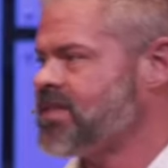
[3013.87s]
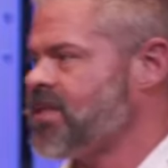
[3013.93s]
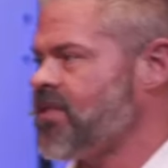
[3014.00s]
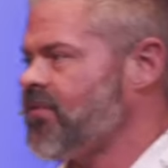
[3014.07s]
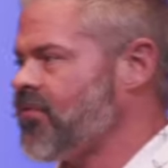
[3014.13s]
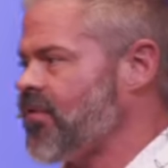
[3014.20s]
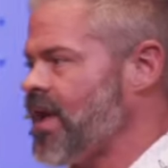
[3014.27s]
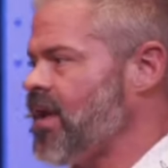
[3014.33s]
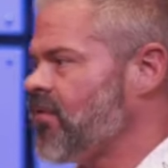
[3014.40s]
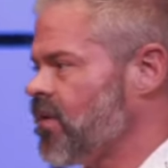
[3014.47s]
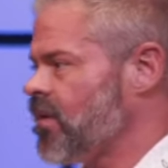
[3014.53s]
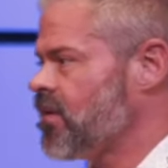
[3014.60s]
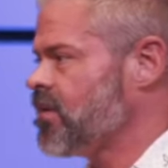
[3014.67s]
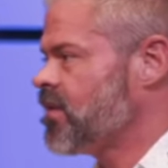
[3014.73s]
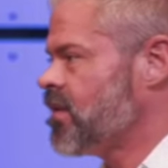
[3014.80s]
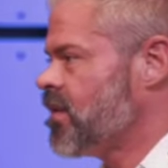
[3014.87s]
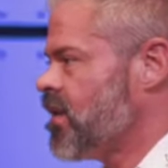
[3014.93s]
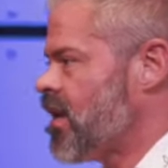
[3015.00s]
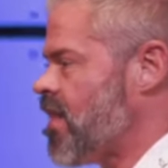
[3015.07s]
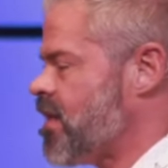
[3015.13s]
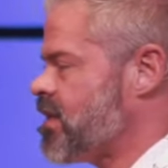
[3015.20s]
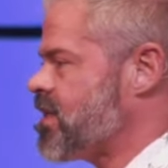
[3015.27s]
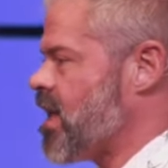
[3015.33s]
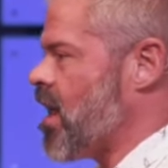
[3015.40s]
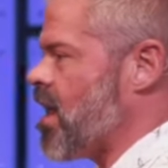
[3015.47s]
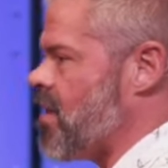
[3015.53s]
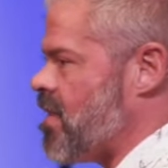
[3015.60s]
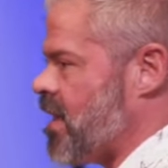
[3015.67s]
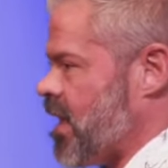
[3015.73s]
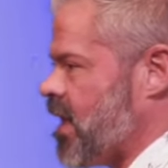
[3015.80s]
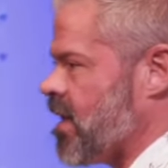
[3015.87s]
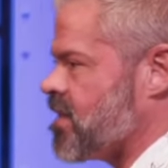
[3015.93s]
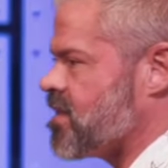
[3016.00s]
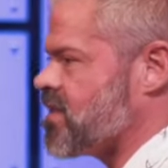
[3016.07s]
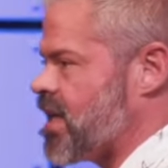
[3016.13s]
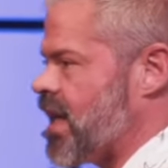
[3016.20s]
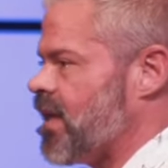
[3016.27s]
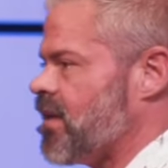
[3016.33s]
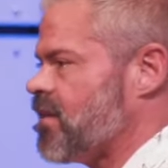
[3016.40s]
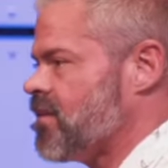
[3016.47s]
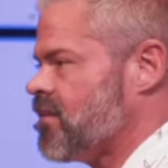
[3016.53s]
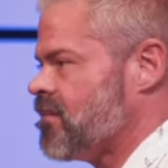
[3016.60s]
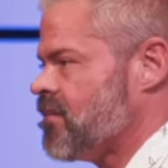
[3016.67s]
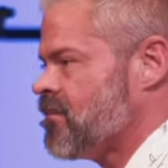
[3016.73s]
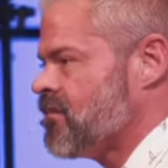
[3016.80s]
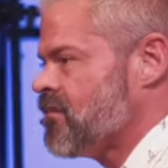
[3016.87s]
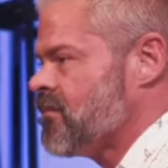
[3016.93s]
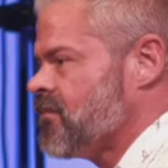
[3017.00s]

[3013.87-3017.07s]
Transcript: into the favor and the time that He has set.